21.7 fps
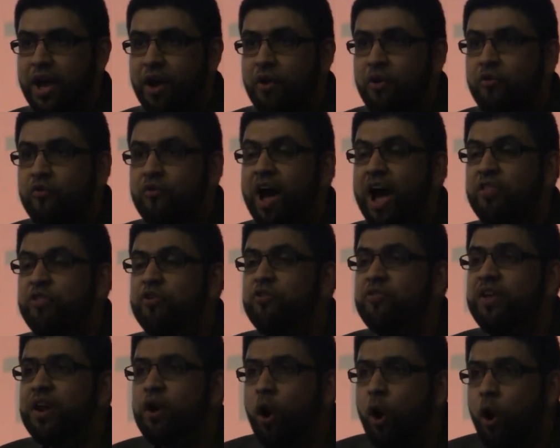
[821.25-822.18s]
rather
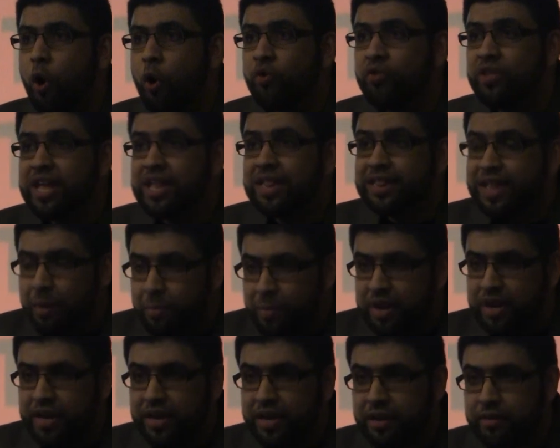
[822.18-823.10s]
than only
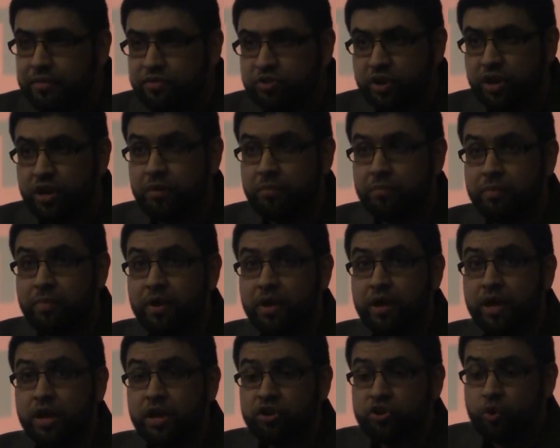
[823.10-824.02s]
limiting him
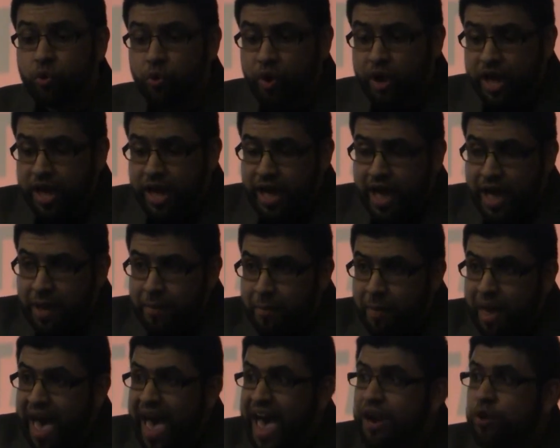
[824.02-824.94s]
to a
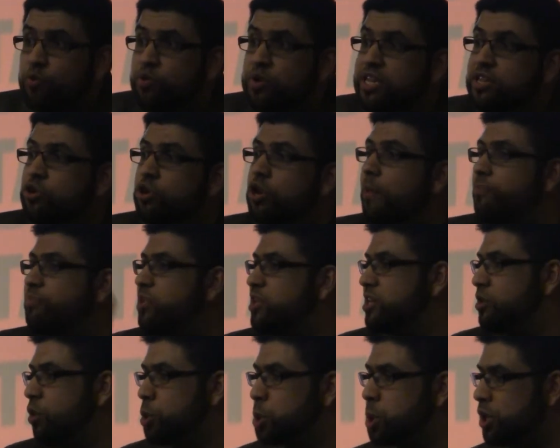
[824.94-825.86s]
man who stood up to
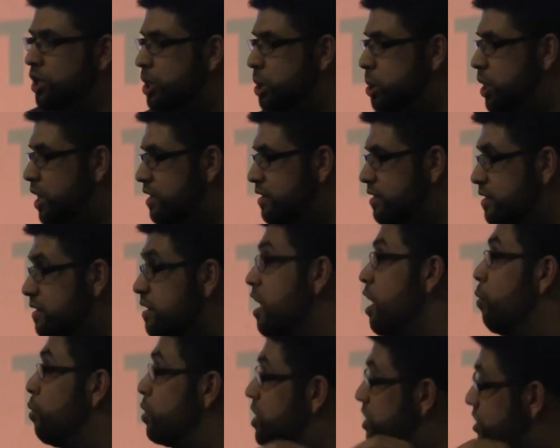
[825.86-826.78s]
social injustice,
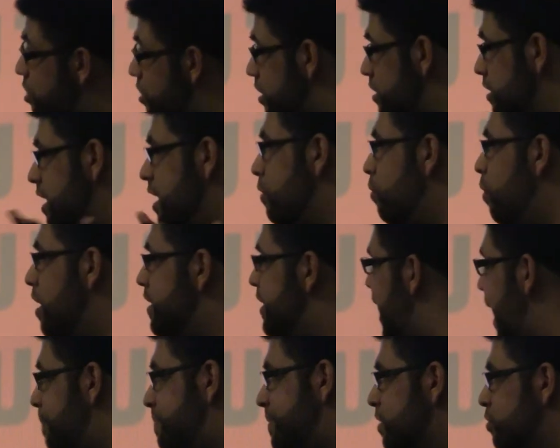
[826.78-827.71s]
which certainly he was,
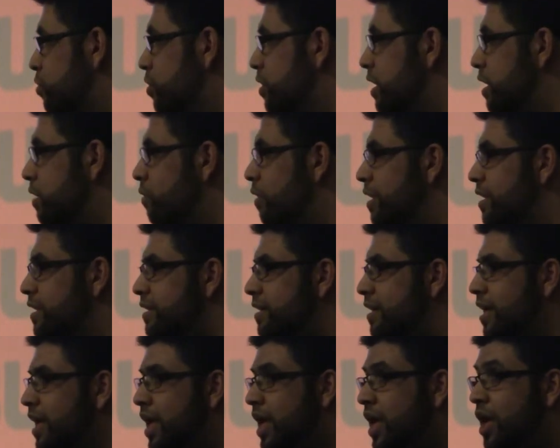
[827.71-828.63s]
and absolutely he was,
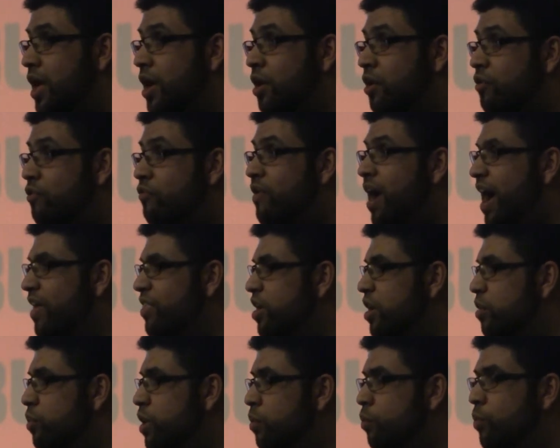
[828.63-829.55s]

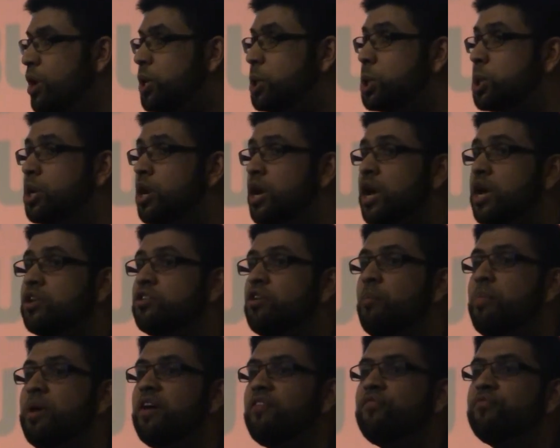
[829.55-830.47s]
rather we wish to
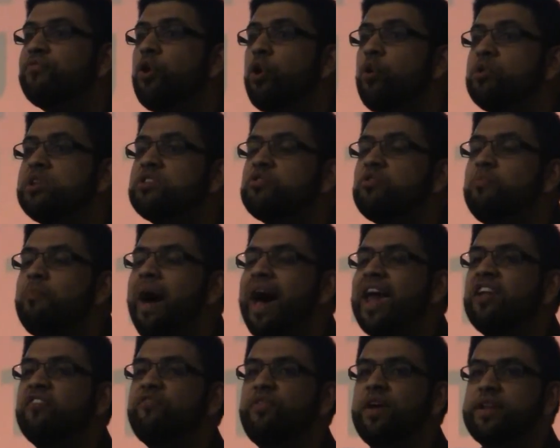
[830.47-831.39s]
be of those who
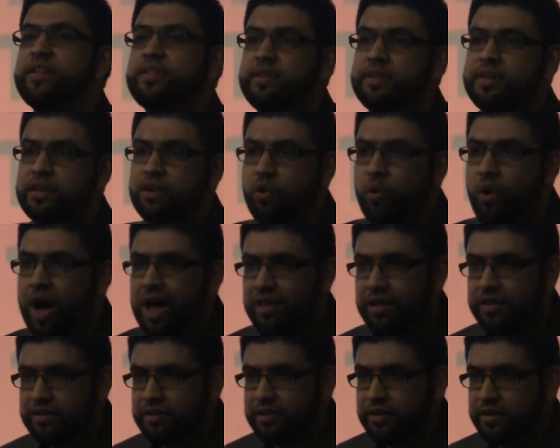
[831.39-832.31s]
manifest his
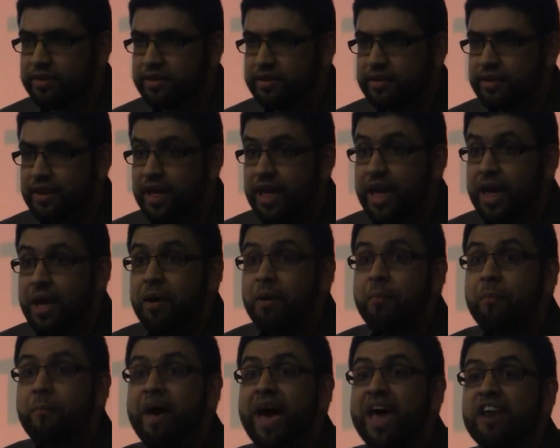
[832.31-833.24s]
qualities,
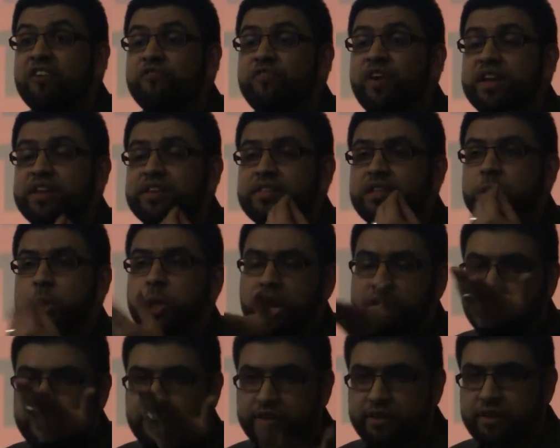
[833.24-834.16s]
manifest the
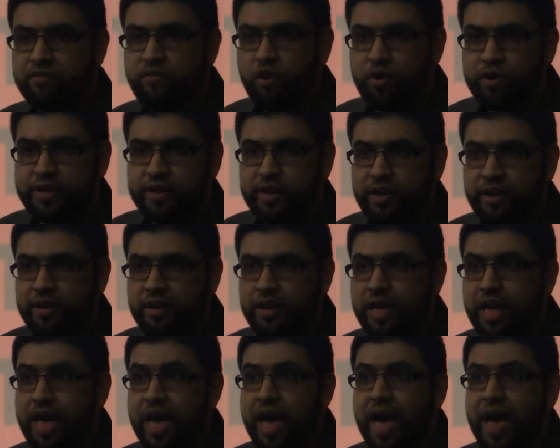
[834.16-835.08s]
justice of Hussain,
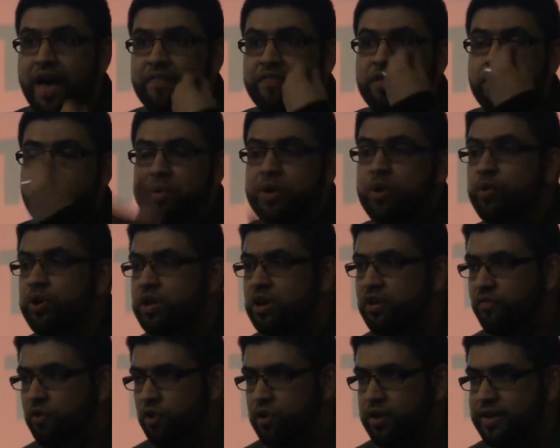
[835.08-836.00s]
and the beauty
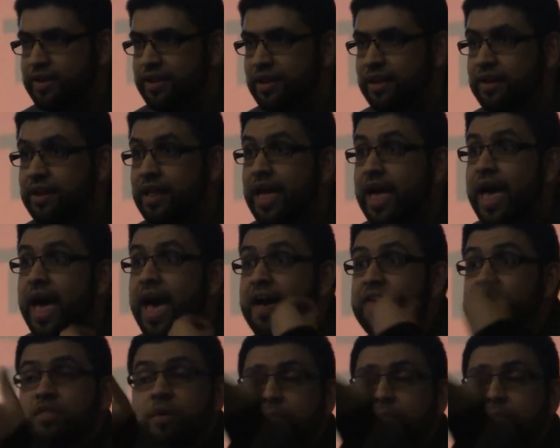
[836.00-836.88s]
of Hussain, and the